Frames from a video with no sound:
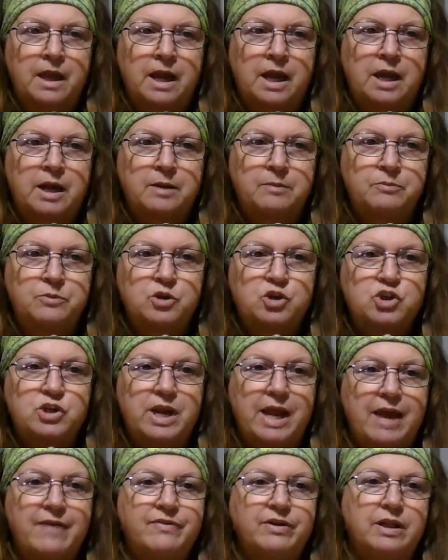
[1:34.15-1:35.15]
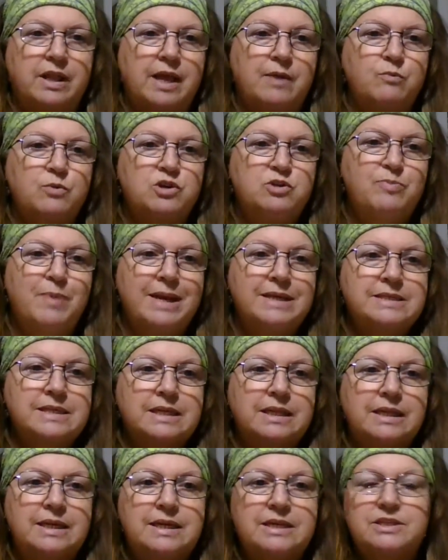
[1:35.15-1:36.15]
You should have a claim, which
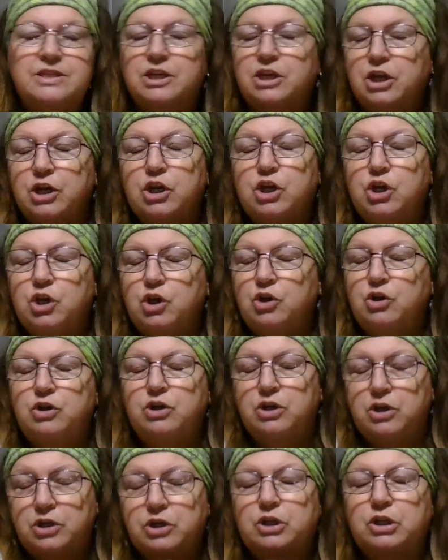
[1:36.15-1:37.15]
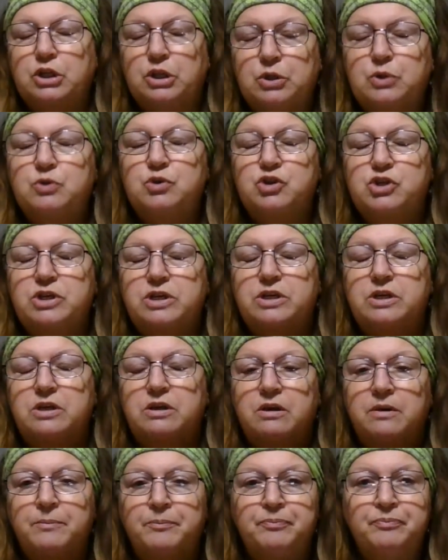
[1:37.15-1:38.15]
basically is the conclusion
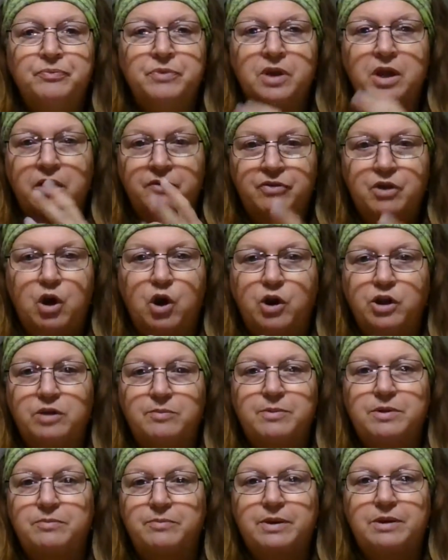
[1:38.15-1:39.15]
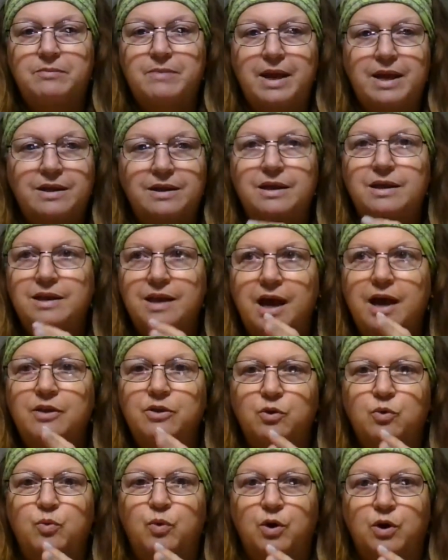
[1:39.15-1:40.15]
of the argument being made. In
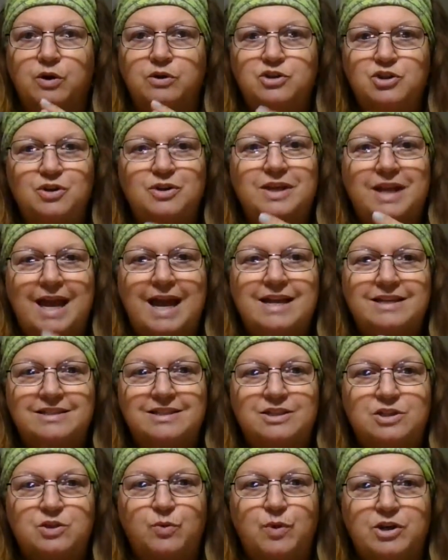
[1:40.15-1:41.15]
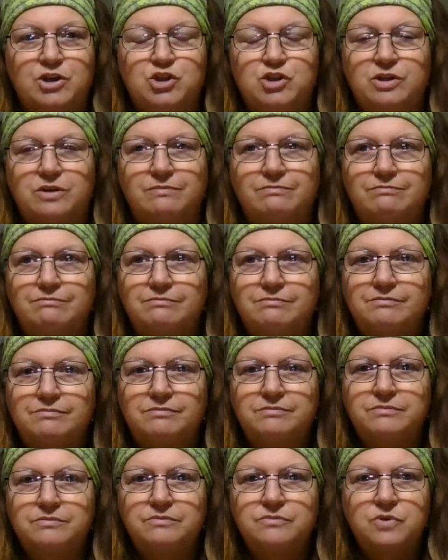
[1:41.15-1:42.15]
other words, you could ask this question:
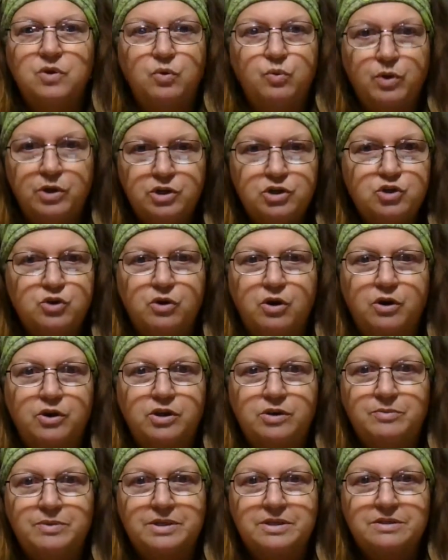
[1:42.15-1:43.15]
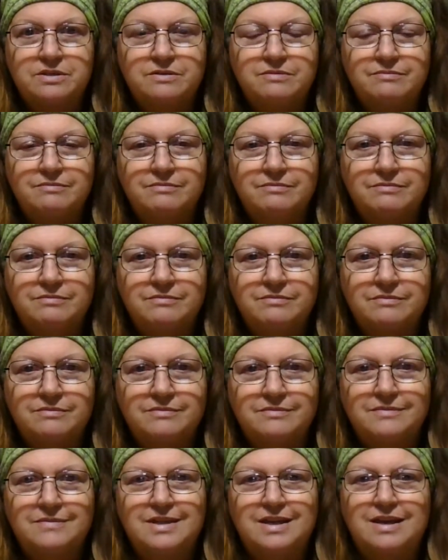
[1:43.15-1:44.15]
what is your argument?
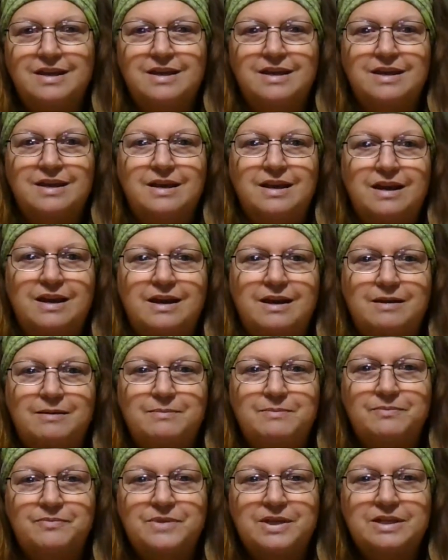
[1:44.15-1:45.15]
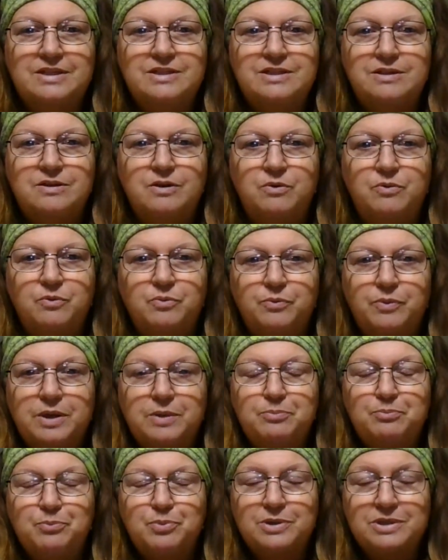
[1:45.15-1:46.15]
And so
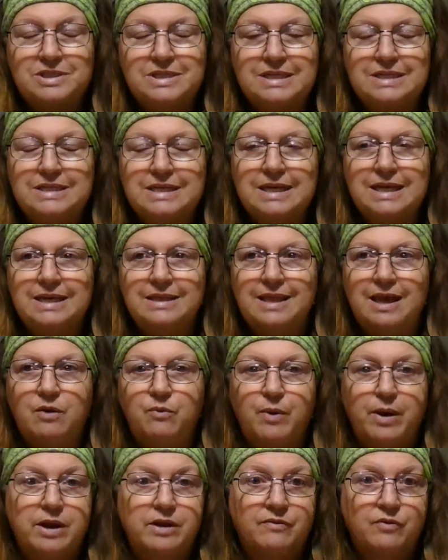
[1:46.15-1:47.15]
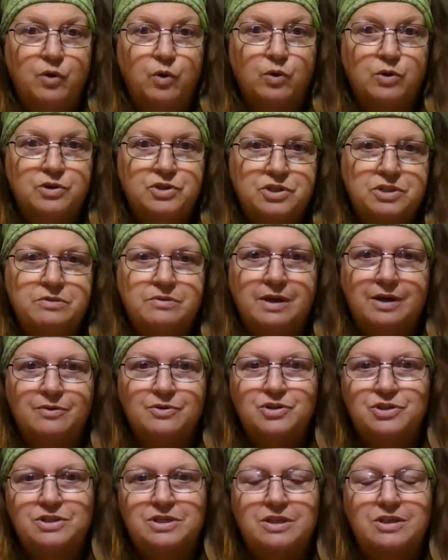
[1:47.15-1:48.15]
in presenting it that way, and of course,
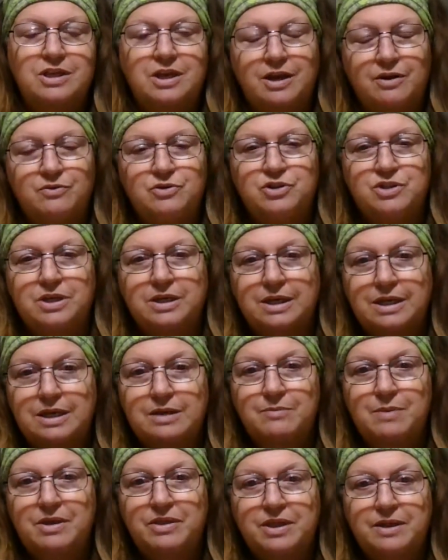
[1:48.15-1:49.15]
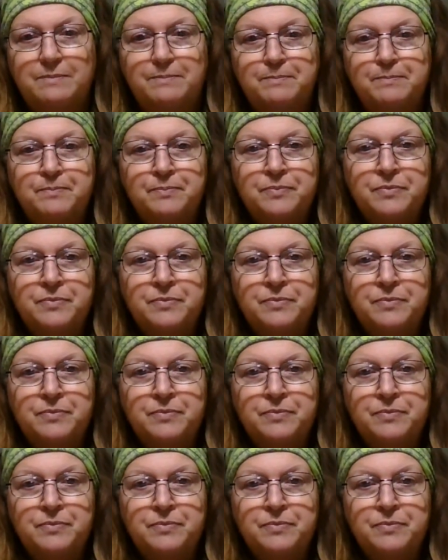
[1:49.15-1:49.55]
in the Aristotelian method,